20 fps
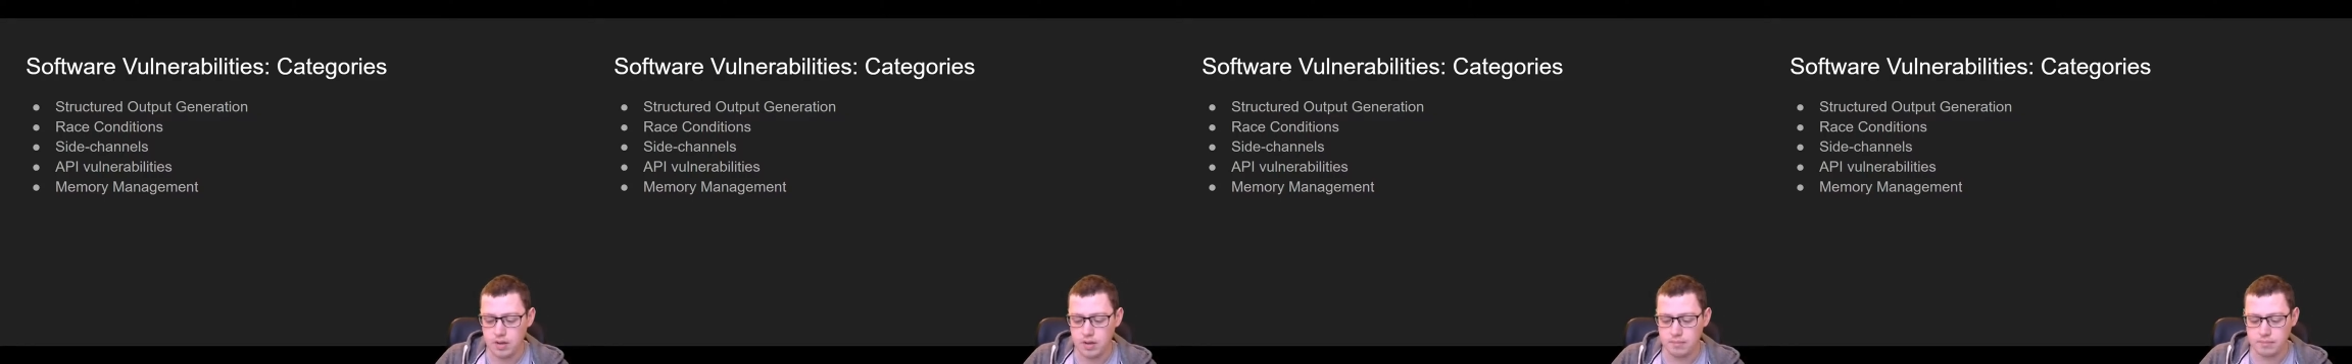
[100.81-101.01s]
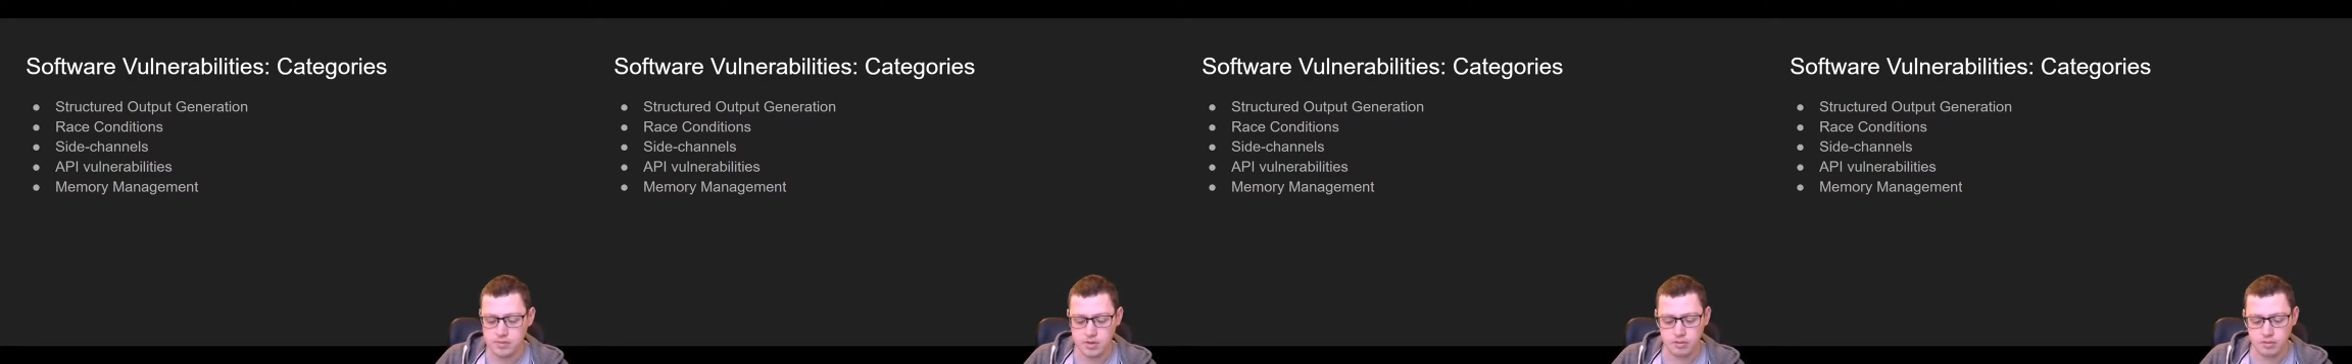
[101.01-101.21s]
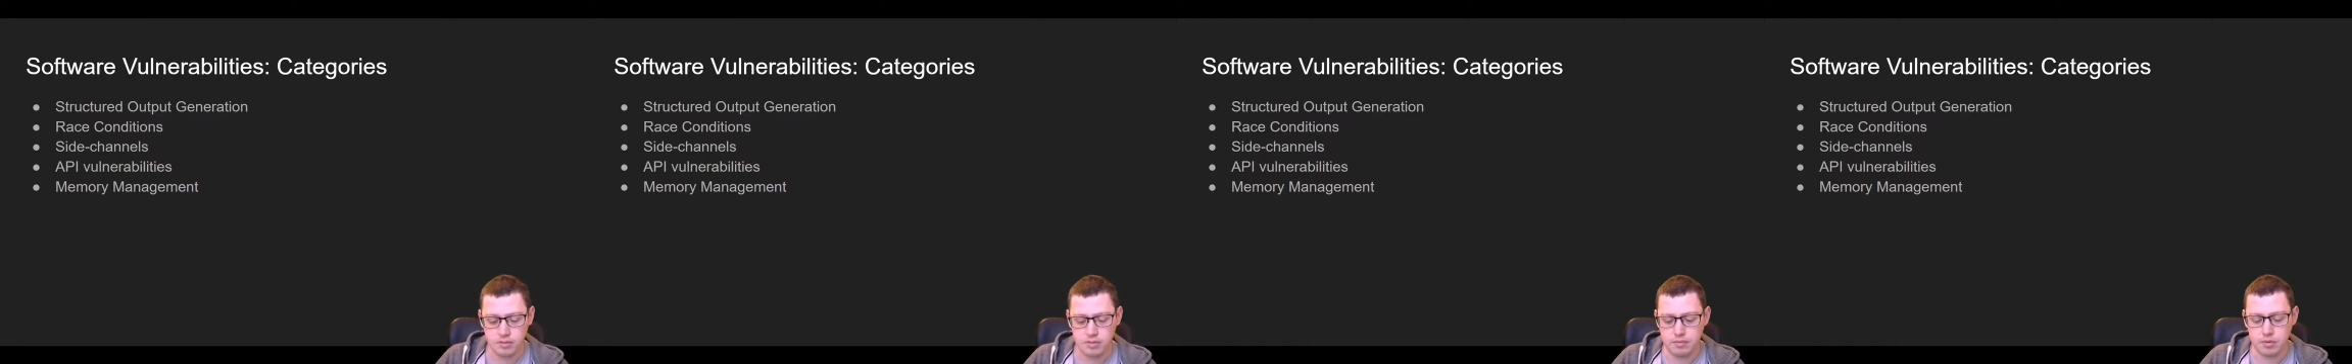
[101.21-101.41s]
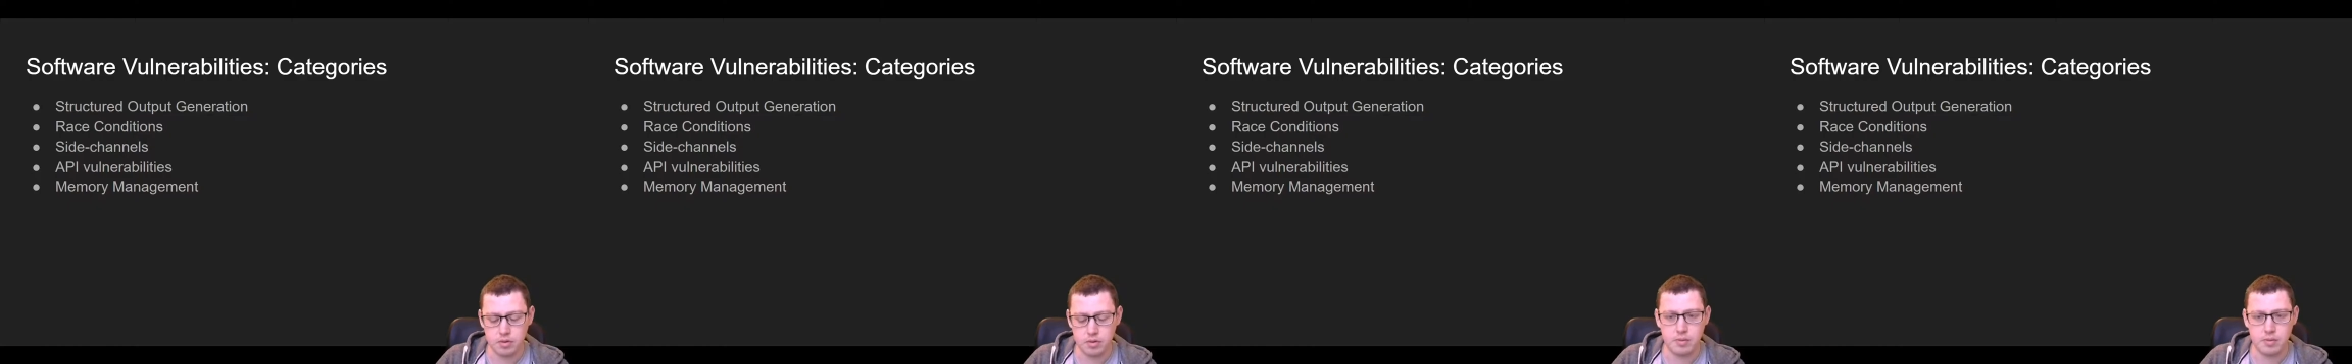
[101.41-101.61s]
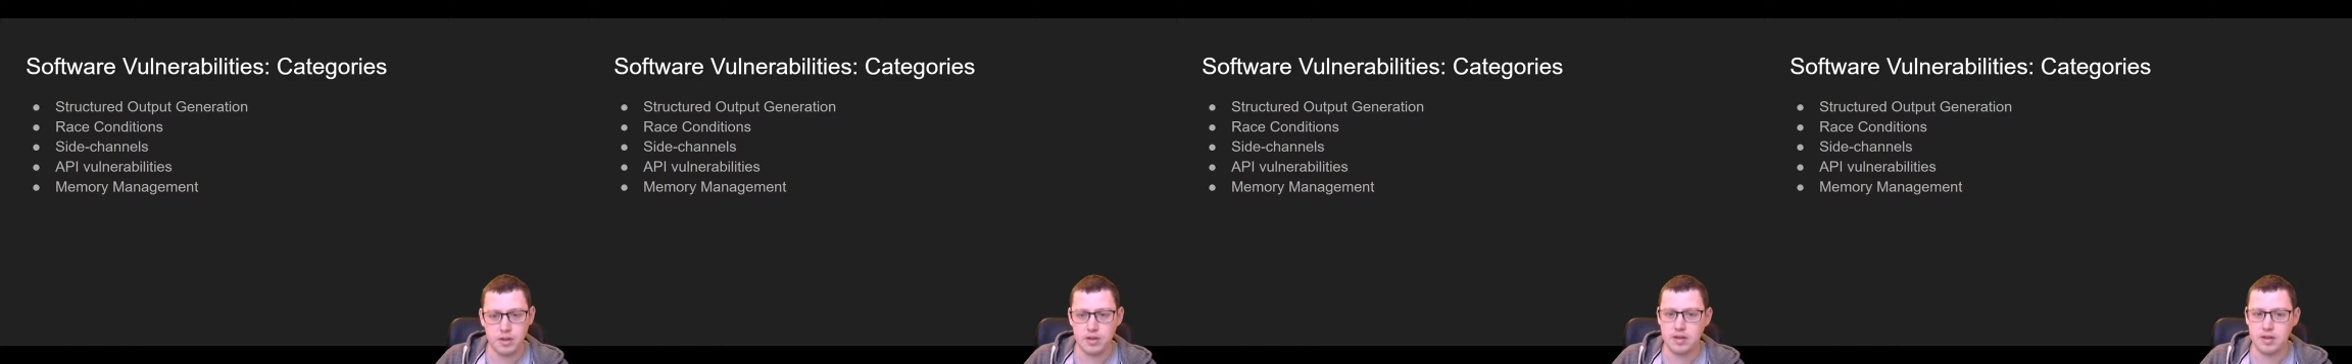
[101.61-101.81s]
software
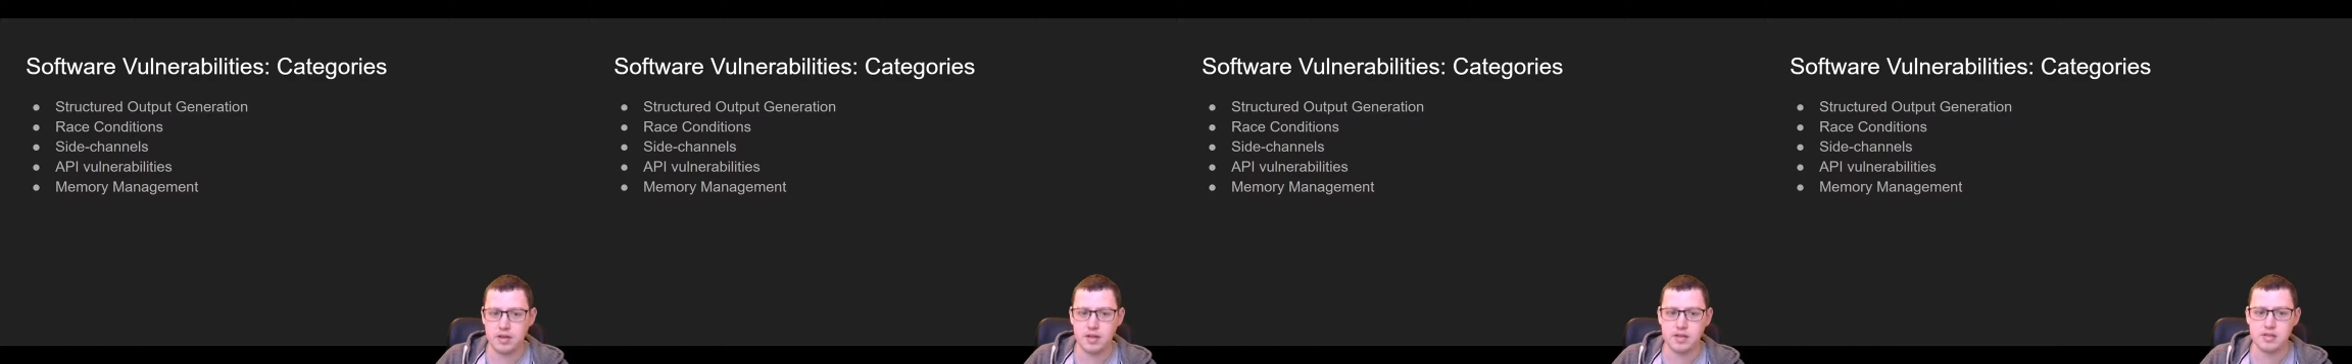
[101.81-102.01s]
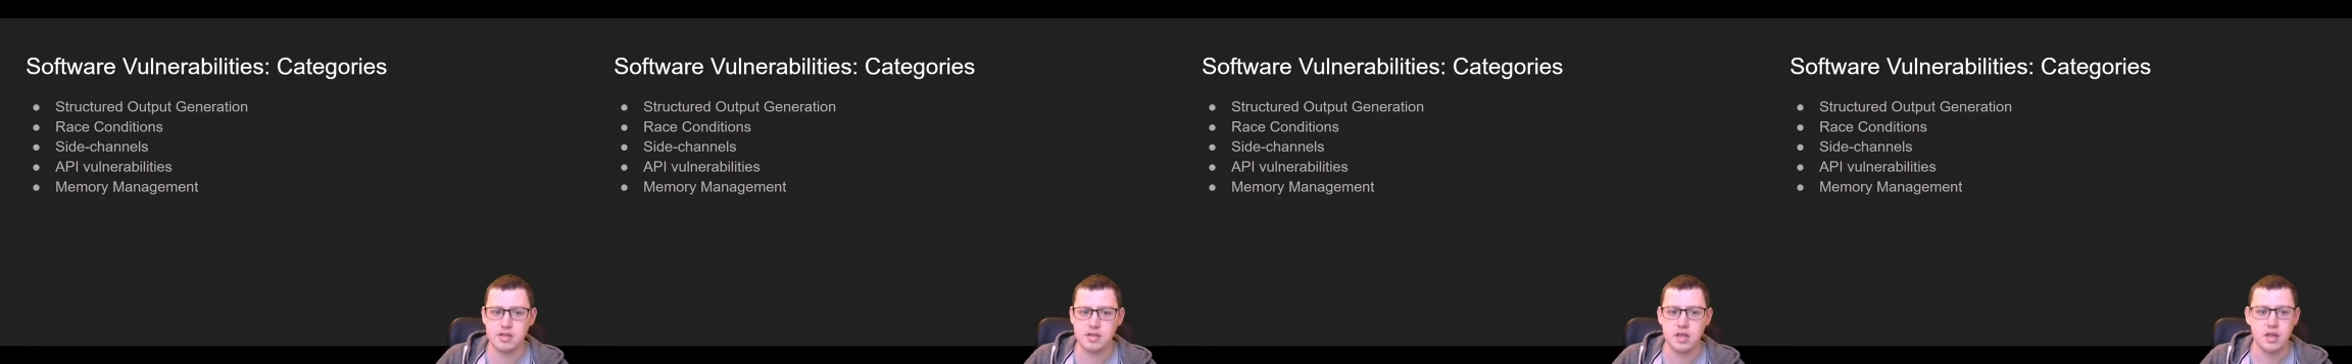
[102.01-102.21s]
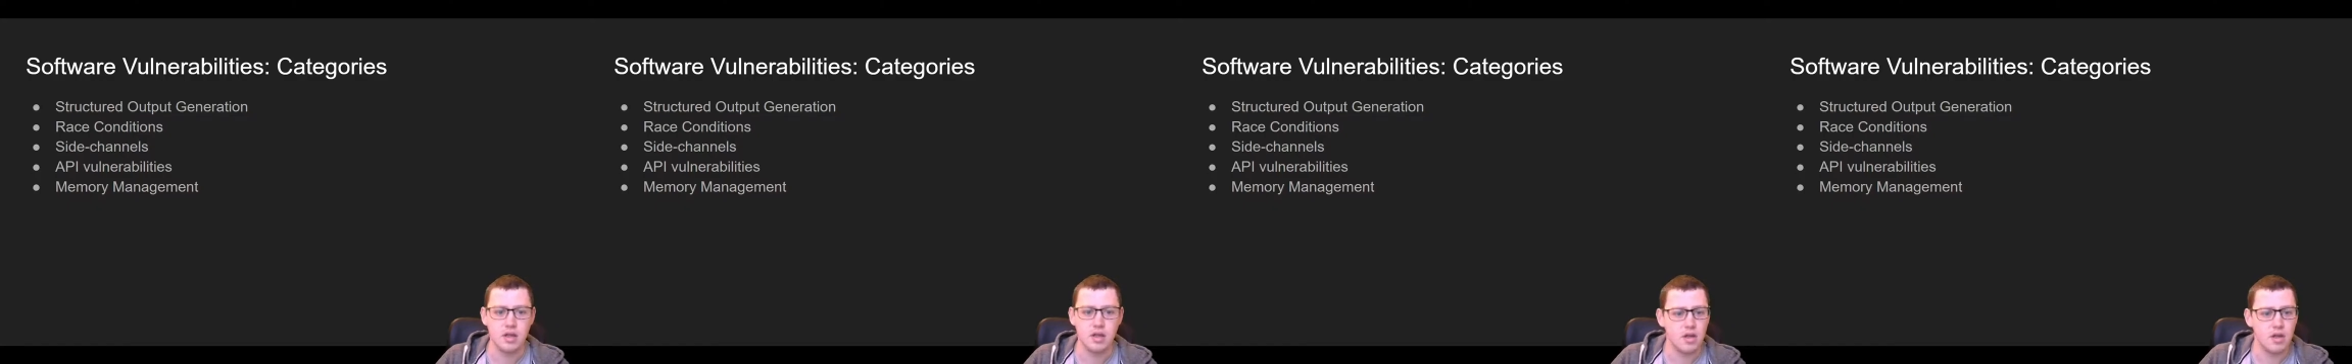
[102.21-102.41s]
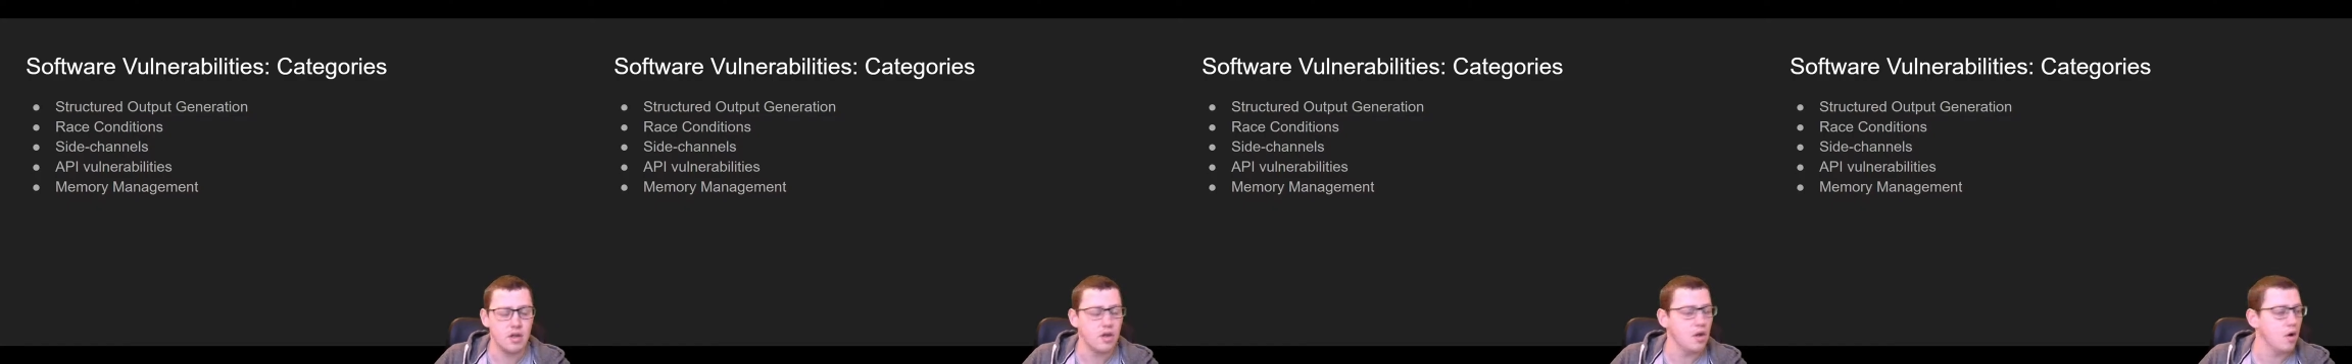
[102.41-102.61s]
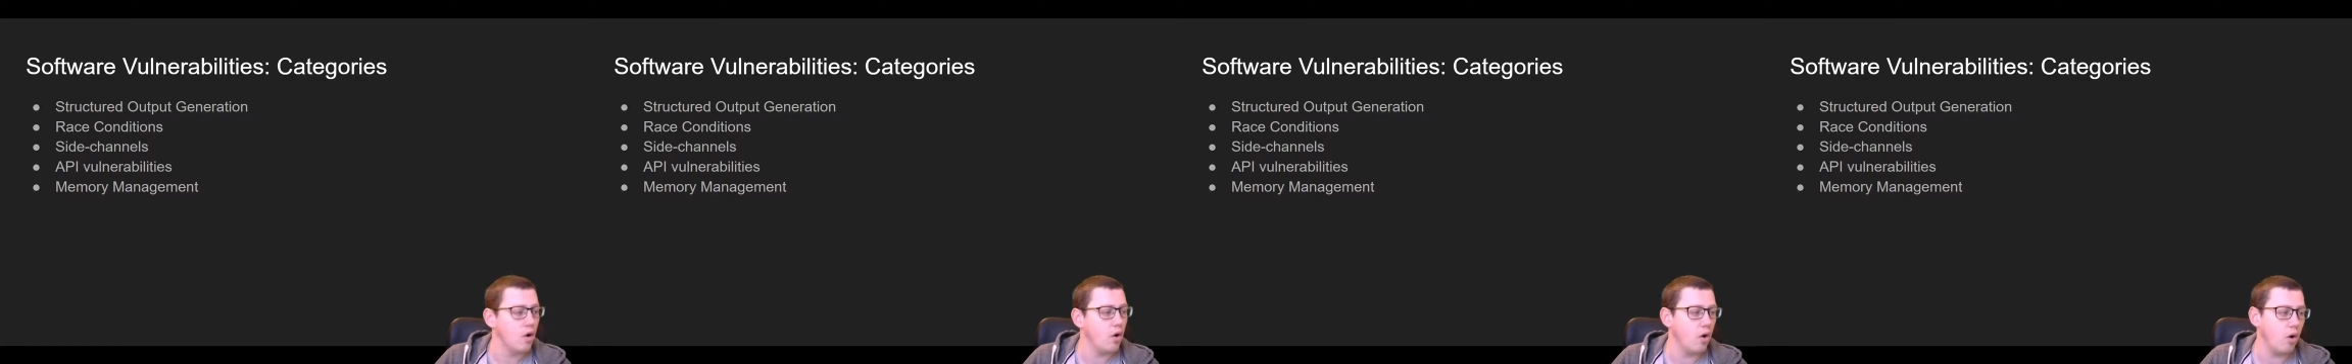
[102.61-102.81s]
vulnerabilities,
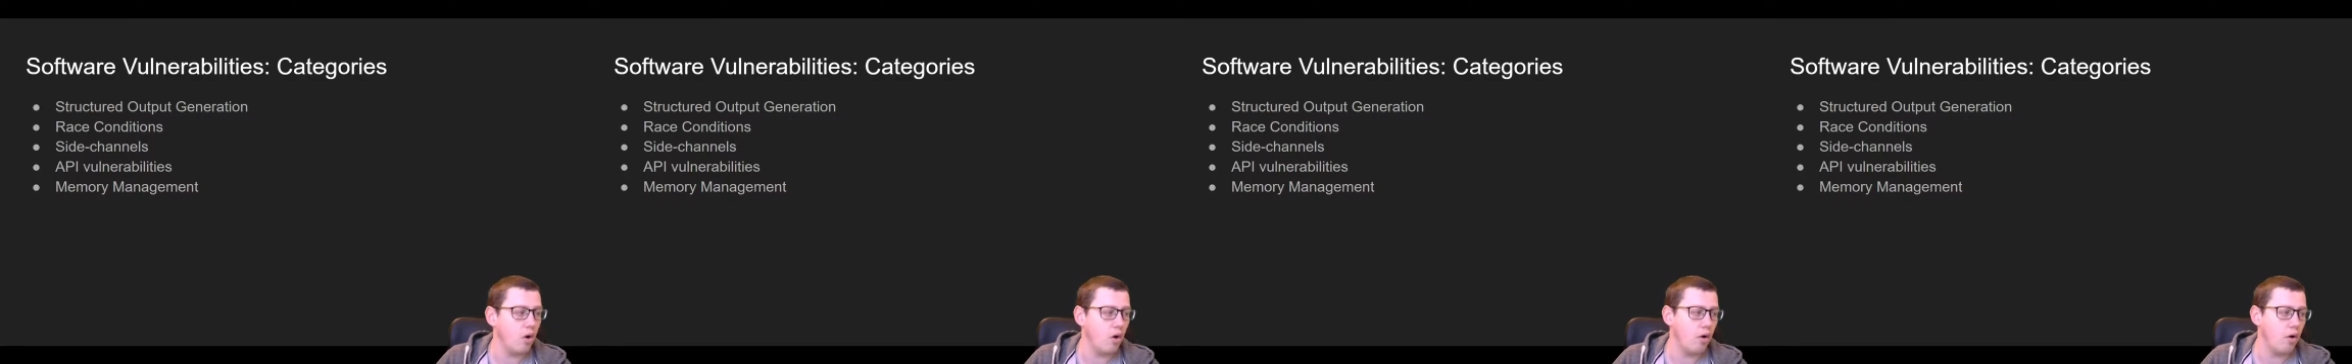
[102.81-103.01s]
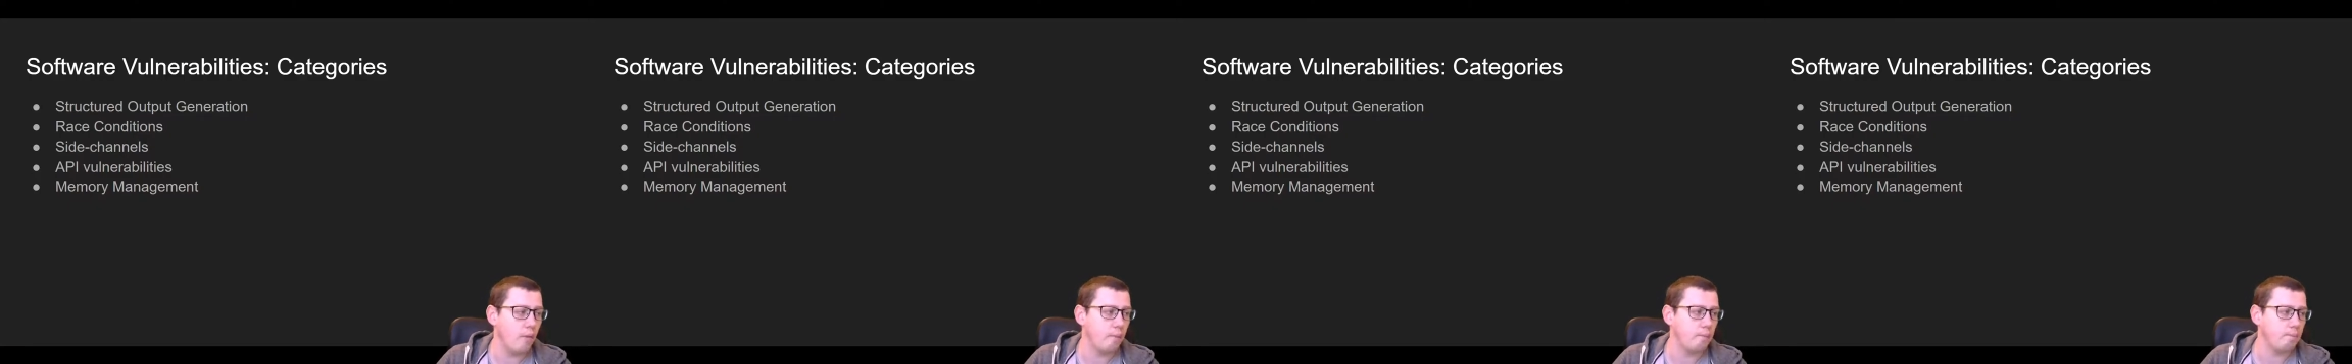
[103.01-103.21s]
or